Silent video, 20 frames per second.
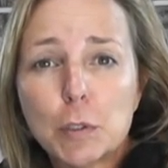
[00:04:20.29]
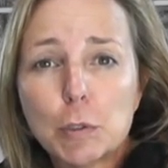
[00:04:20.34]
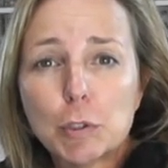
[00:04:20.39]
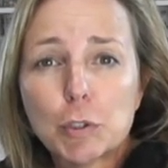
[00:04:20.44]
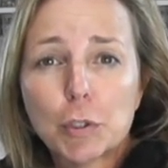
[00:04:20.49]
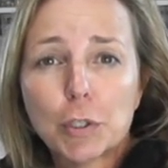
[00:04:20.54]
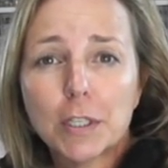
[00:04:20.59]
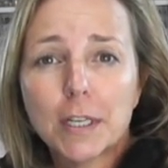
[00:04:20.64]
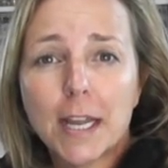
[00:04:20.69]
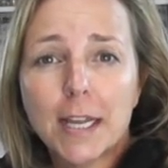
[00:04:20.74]

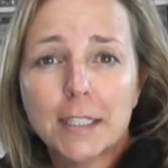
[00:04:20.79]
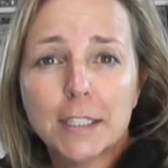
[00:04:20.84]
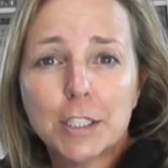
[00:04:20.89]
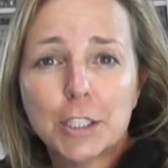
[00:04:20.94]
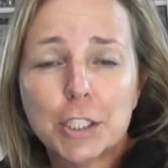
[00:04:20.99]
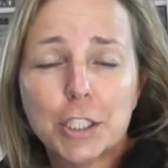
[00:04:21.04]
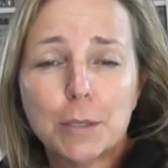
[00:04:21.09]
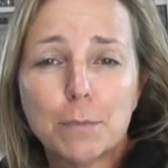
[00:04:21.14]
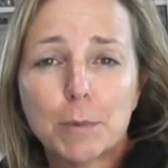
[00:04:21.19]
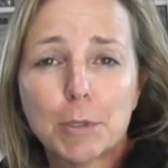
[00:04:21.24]
too short
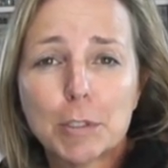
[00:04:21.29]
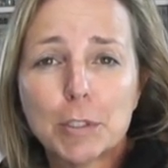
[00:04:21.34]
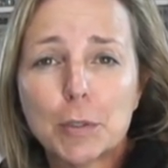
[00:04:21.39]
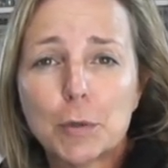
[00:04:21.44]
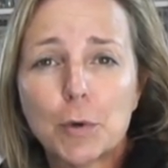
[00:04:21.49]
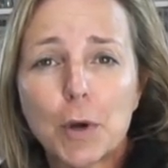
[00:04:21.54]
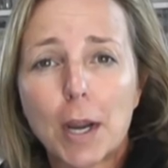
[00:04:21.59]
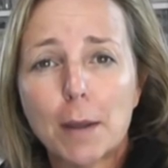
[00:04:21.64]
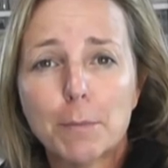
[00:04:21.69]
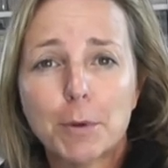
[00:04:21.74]
not to shimmer,
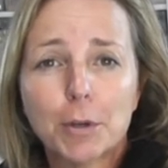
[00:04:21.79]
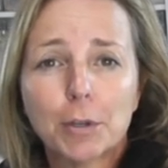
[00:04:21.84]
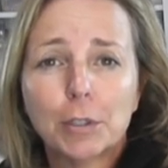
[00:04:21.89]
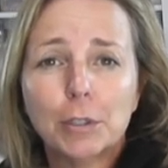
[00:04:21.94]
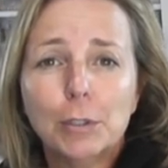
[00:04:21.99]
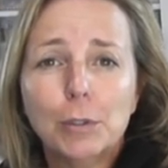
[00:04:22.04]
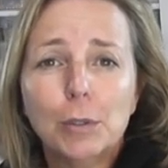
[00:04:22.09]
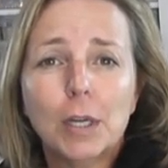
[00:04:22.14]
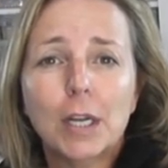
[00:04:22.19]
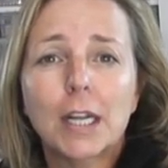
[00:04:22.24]
so grab
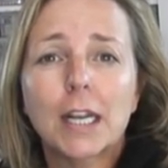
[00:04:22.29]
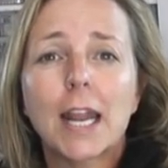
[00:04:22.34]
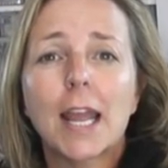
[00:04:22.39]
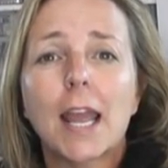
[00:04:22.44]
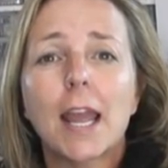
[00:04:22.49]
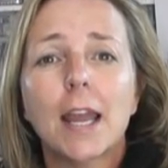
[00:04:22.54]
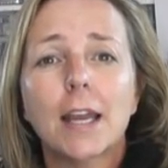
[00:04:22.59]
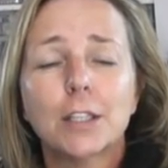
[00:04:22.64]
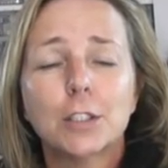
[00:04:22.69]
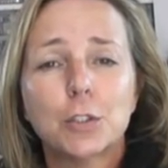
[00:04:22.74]
your glue gun
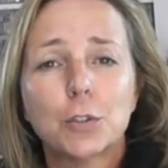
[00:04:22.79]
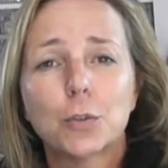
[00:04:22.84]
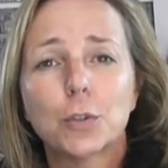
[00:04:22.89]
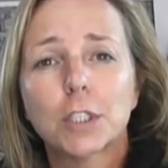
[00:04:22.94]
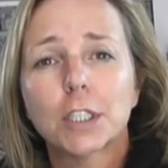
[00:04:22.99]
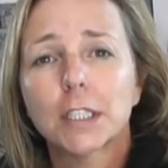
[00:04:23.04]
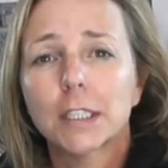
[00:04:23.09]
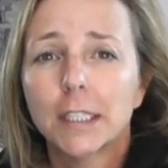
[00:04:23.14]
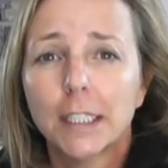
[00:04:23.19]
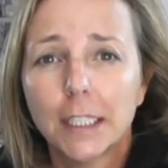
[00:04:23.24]
and
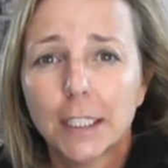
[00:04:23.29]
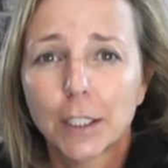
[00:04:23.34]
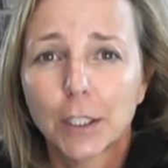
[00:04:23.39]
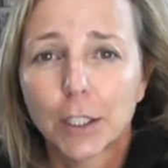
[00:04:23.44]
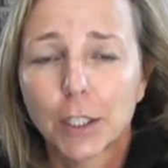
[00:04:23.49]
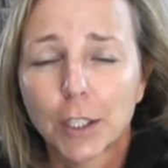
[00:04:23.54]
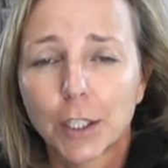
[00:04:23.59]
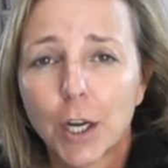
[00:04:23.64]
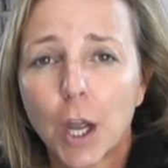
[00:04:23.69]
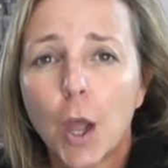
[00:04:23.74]
your
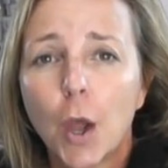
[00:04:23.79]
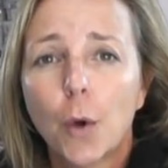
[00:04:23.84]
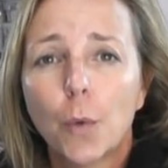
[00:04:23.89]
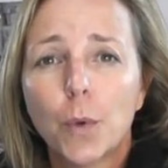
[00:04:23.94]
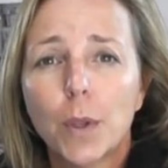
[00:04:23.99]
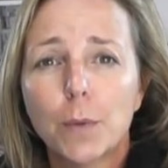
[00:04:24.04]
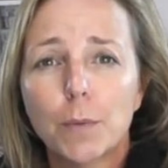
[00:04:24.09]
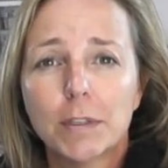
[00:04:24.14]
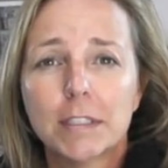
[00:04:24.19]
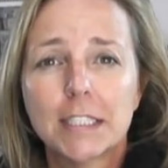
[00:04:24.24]
glitter.
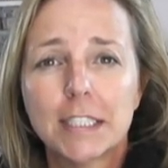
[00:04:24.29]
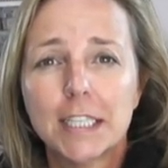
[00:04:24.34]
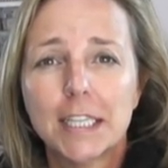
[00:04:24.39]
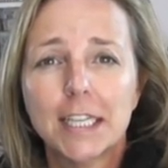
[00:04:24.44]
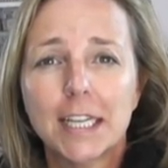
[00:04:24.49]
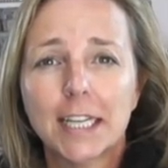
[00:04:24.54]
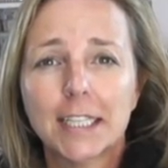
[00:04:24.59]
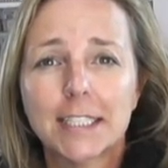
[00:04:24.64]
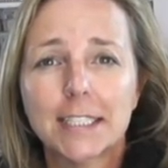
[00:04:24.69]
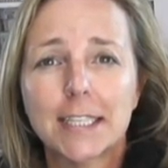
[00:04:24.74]
We will
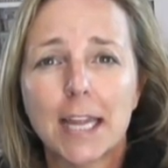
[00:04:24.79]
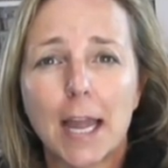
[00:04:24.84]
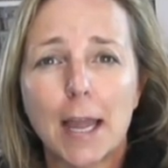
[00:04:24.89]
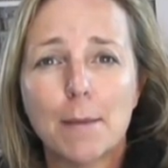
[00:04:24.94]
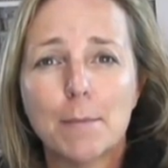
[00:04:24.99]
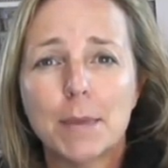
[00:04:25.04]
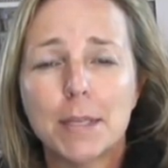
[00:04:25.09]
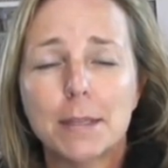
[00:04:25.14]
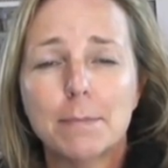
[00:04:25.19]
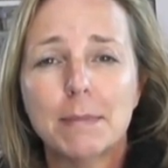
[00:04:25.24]
see you next
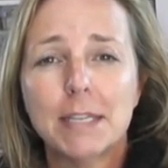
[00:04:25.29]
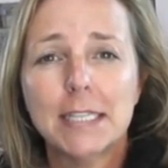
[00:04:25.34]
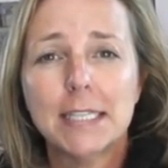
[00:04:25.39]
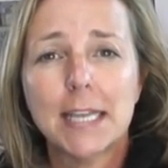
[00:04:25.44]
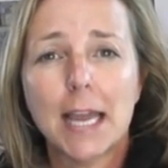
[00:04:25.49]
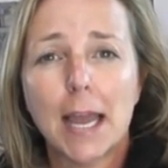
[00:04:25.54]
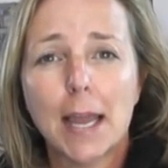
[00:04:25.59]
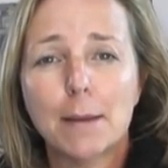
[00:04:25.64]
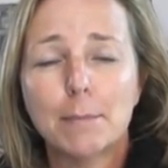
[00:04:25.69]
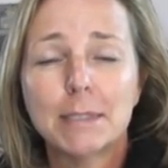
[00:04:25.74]
time. In the
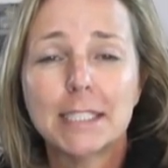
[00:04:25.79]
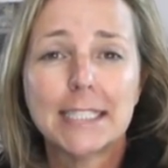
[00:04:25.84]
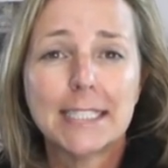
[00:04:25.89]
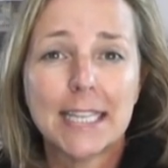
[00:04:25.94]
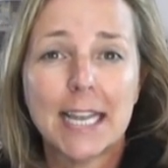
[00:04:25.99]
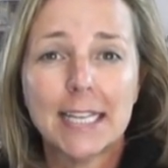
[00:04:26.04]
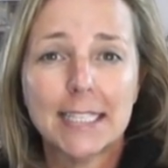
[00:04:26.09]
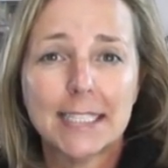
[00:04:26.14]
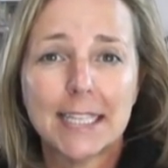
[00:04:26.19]
meantime, stay